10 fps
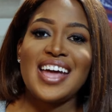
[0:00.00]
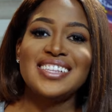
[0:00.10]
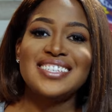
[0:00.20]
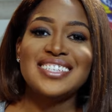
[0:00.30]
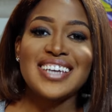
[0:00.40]

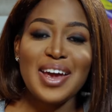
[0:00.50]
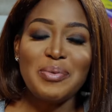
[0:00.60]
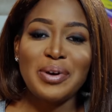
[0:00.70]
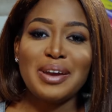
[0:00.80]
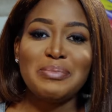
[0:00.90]
And today
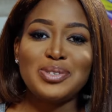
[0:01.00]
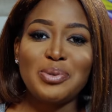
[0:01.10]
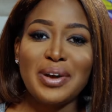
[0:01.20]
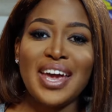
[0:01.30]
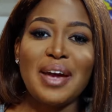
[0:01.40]
we're going to be
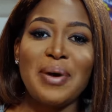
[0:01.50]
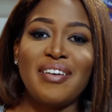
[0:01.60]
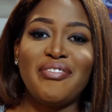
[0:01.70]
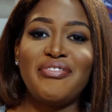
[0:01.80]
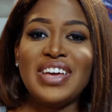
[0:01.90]
talking
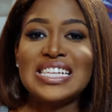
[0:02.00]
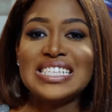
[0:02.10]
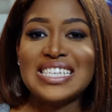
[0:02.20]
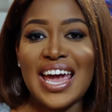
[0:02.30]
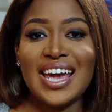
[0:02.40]
about
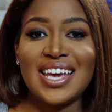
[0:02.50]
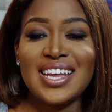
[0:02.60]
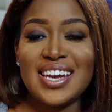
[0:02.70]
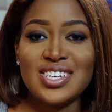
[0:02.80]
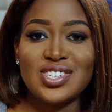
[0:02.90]
fintech
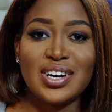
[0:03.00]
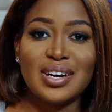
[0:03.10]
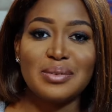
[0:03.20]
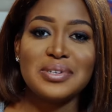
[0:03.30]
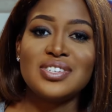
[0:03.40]
in
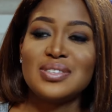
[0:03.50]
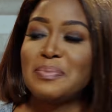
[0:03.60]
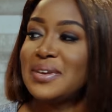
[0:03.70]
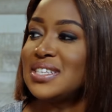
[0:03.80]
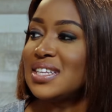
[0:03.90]
Nigeria, which is
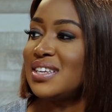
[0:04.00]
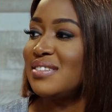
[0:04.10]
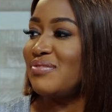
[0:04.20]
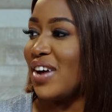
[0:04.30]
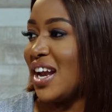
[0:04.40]

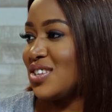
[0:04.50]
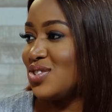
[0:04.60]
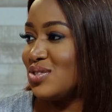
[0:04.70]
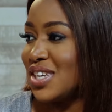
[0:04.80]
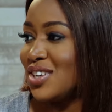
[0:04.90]
basically
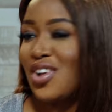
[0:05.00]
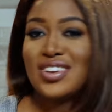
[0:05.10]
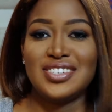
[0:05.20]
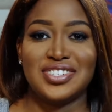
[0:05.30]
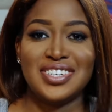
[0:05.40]
financial
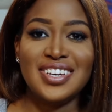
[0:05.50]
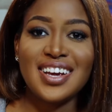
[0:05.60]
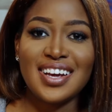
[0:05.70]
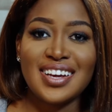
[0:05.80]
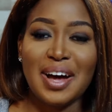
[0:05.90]

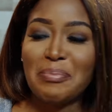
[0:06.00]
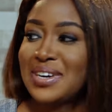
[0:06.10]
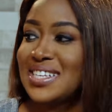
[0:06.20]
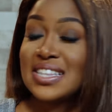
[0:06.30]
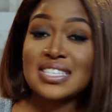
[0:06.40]
technology
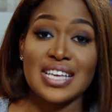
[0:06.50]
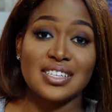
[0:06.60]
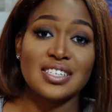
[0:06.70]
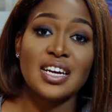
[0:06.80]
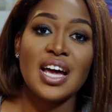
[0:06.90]
companies in the
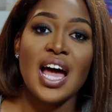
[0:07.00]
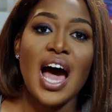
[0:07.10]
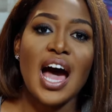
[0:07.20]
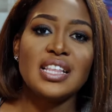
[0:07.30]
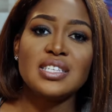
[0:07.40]
sector.
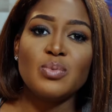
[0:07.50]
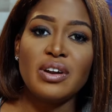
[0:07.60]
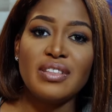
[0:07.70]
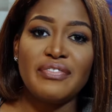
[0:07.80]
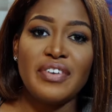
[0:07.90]
Uh, this is
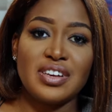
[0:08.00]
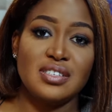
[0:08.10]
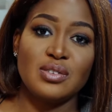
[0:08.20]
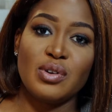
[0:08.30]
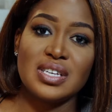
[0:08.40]
one of the
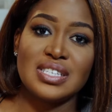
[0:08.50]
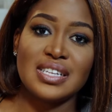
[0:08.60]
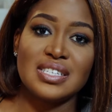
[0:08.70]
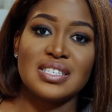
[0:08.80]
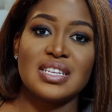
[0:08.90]
fastest growing
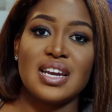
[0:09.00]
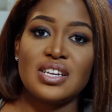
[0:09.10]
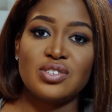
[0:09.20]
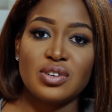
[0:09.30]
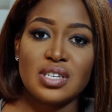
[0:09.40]
sectors in
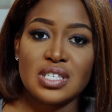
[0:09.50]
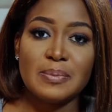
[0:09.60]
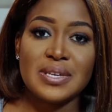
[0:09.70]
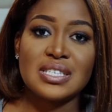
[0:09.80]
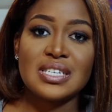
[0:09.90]
Nigerian
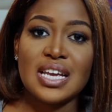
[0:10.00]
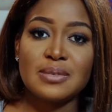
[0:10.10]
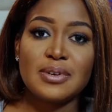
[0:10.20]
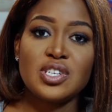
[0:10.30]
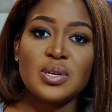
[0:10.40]
space today,
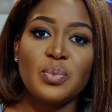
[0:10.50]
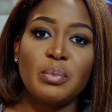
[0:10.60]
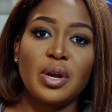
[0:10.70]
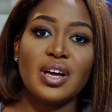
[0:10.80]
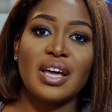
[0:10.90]
especially
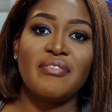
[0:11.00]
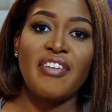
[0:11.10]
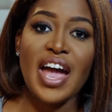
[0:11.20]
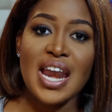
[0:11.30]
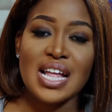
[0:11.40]
when we look at
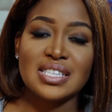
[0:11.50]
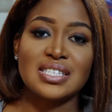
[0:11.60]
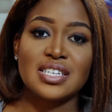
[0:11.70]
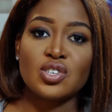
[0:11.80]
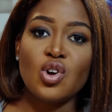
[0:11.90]
finance
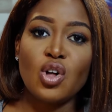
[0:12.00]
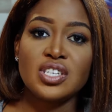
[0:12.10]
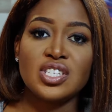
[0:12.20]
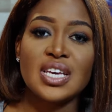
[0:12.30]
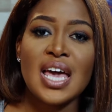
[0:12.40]
and
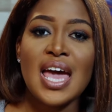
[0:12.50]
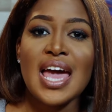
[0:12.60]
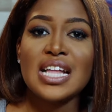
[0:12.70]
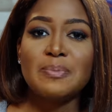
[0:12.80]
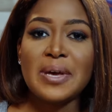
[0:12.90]
technology.
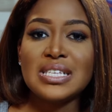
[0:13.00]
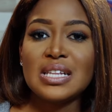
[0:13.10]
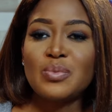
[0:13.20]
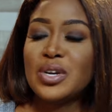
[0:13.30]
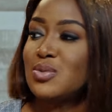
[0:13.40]
It's
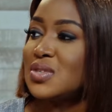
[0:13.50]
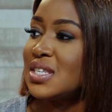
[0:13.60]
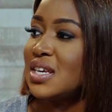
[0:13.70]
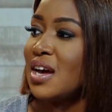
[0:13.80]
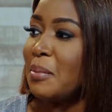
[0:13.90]
basically when you
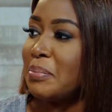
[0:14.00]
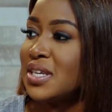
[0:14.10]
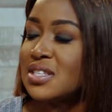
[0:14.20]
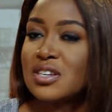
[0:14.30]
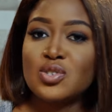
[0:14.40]
see
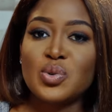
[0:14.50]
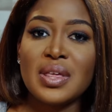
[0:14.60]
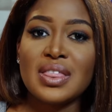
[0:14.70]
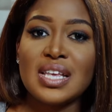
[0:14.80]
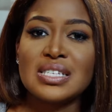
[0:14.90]
companies that are
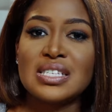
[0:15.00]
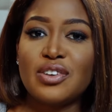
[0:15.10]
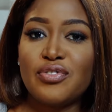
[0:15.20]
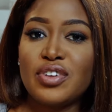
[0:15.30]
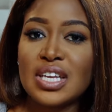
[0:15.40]
doing things
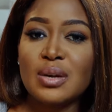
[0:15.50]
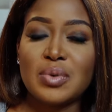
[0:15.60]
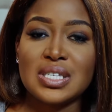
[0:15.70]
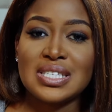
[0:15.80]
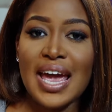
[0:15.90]
differently
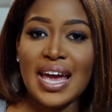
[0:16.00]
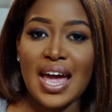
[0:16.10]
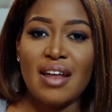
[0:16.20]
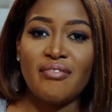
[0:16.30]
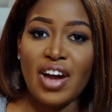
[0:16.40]
with
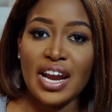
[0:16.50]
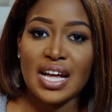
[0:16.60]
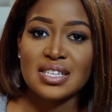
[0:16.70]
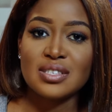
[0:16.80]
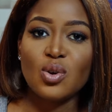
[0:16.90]
tech and
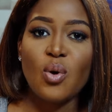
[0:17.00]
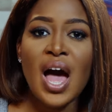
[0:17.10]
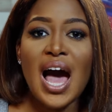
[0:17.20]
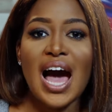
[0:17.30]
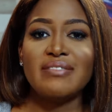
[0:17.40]
finance. So
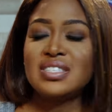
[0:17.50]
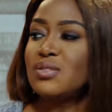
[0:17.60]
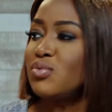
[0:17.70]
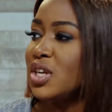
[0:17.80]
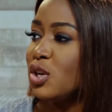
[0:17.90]
I've
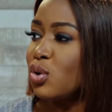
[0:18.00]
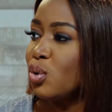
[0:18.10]
seen really